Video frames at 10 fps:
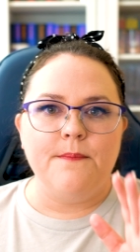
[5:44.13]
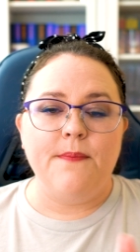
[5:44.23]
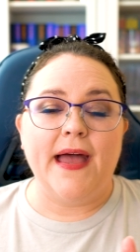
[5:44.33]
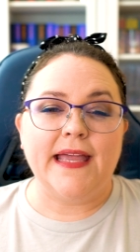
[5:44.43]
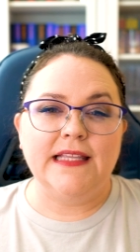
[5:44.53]

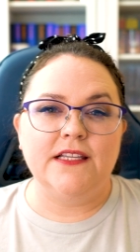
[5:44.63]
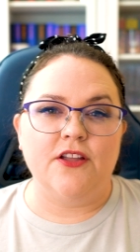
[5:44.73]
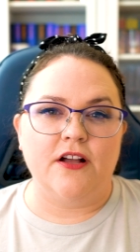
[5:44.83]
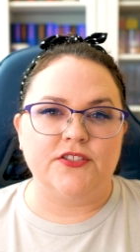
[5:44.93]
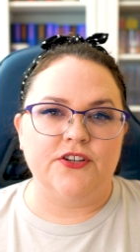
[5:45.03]
Back in the
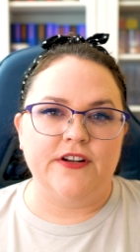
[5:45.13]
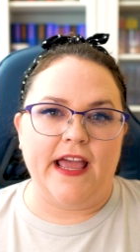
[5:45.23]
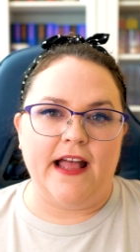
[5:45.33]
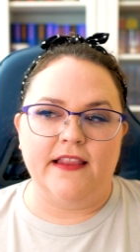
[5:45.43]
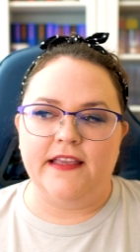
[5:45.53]
Knockturn
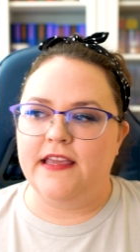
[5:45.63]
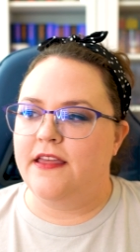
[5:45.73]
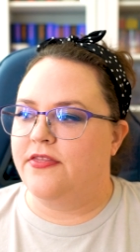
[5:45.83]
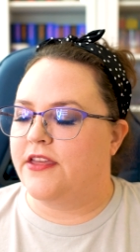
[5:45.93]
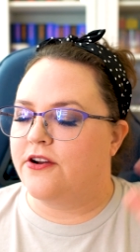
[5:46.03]

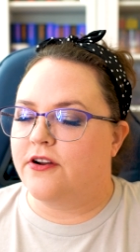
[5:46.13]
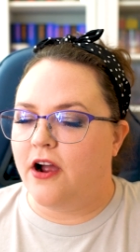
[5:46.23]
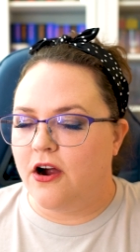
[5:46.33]
Alley, there